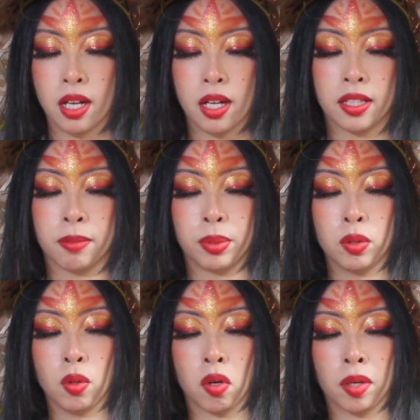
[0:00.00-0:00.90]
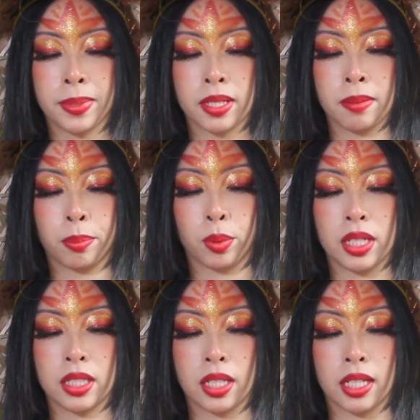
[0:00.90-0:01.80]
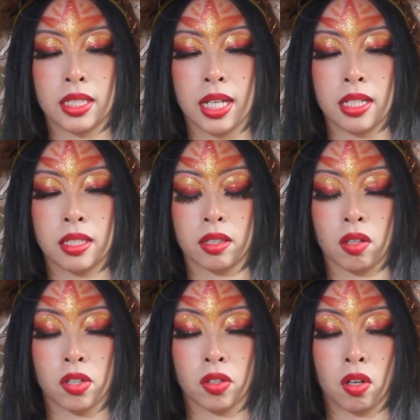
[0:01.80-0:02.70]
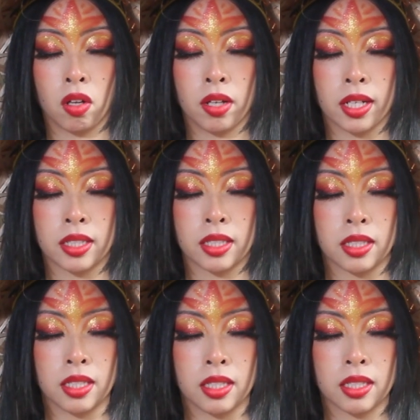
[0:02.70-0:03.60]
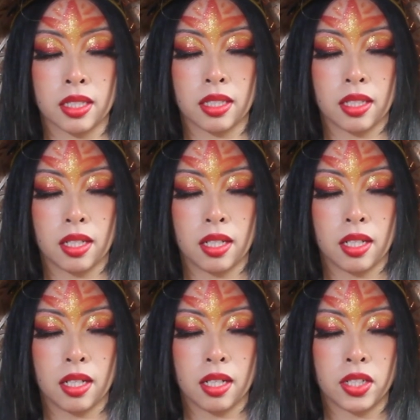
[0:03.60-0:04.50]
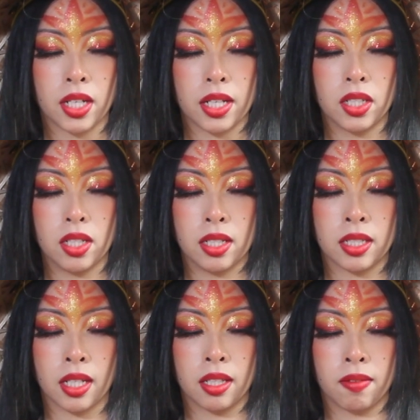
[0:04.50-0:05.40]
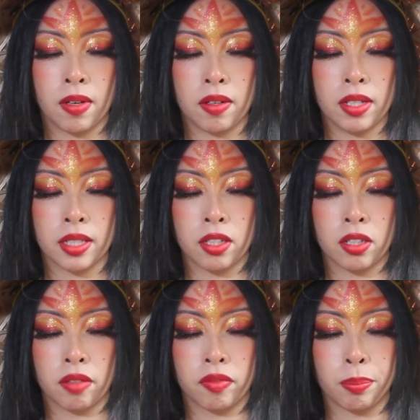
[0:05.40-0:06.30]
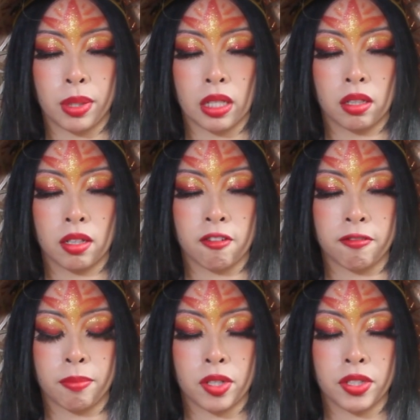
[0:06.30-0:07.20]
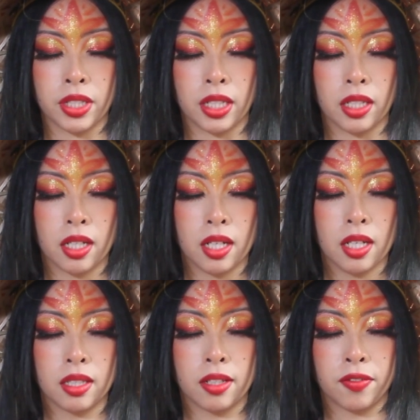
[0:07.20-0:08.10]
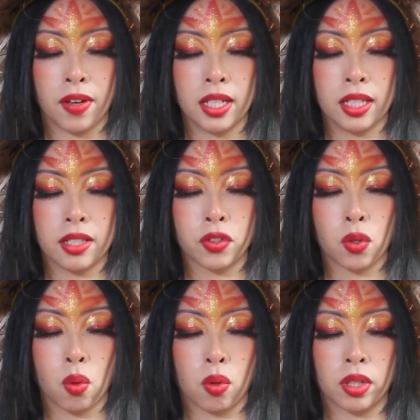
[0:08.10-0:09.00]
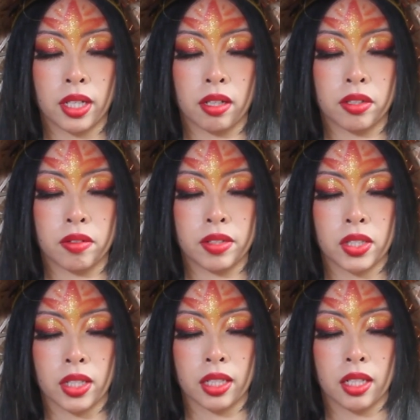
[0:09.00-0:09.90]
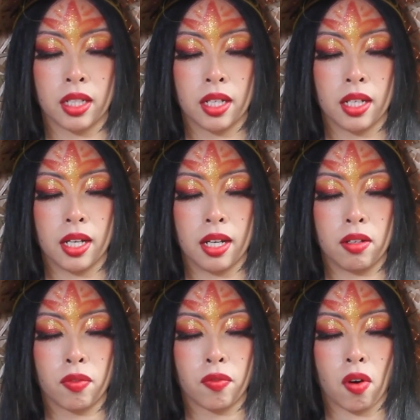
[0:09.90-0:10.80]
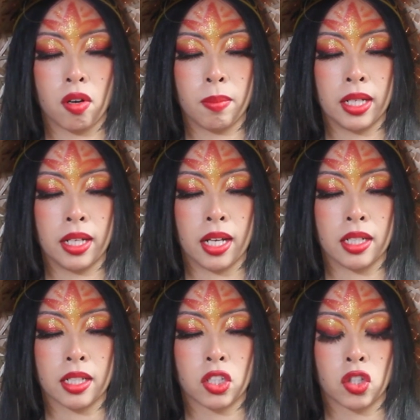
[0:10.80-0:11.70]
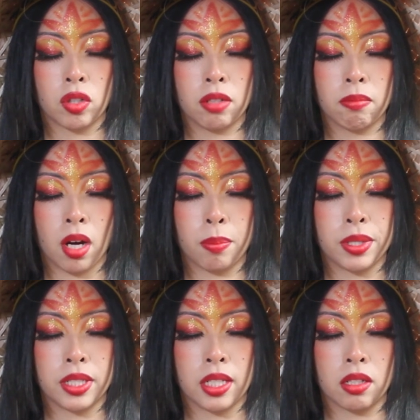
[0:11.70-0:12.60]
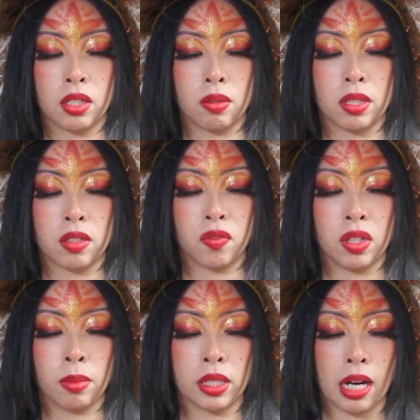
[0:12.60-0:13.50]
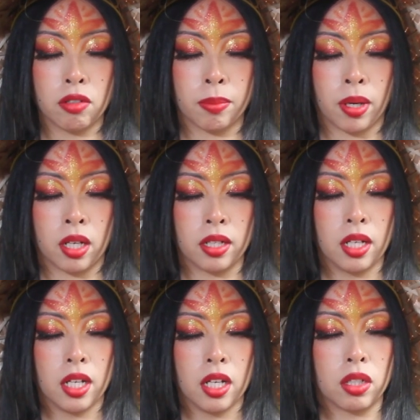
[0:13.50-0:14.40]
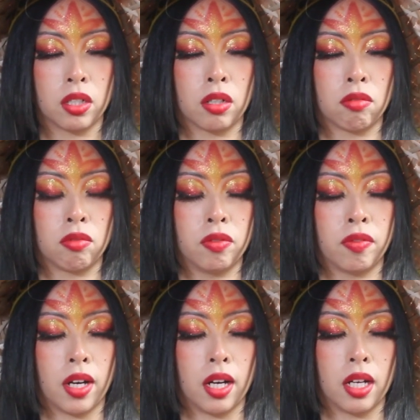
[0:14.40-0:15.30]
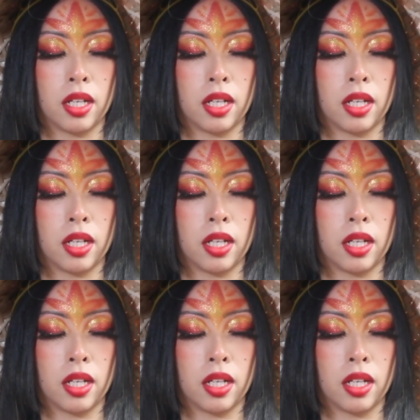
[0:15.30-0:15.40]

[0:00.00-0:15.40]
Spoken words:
The blue orb's embrace extends across all existence. Chesed is at the very center of the pillar of mercy, defining its core characteristic and forming an extreme opposite to its female counterpart, GRWM.